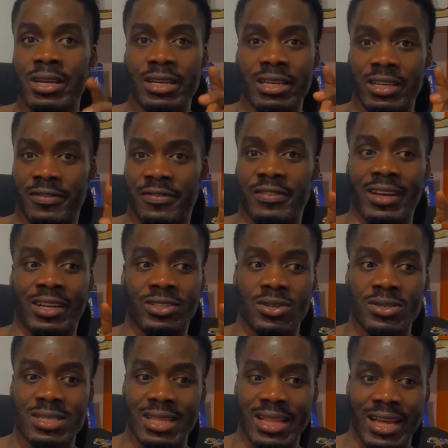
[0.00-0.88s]
If you're
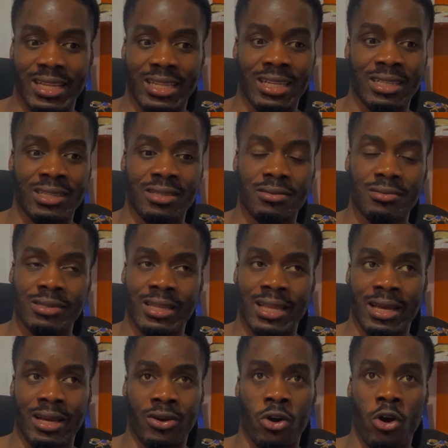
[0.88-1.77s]
just learning,
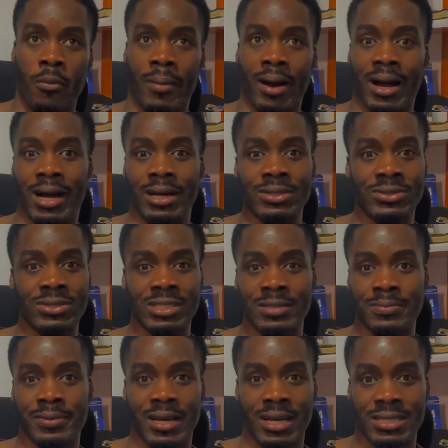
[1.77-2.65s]
then come back and do the
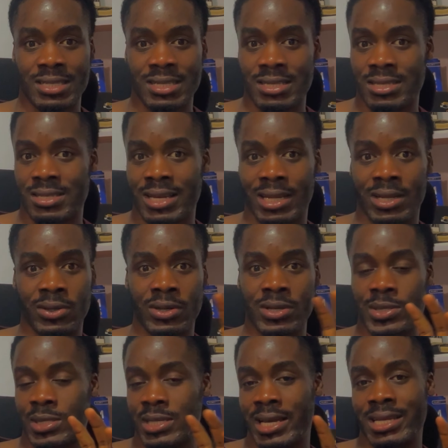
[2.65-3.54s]
practice, you're not
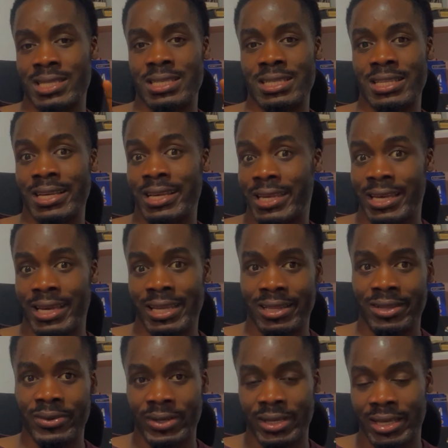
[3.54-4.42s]
going to get it
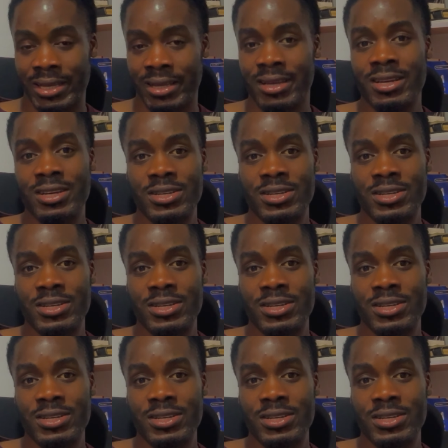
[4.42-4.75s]
again, okay?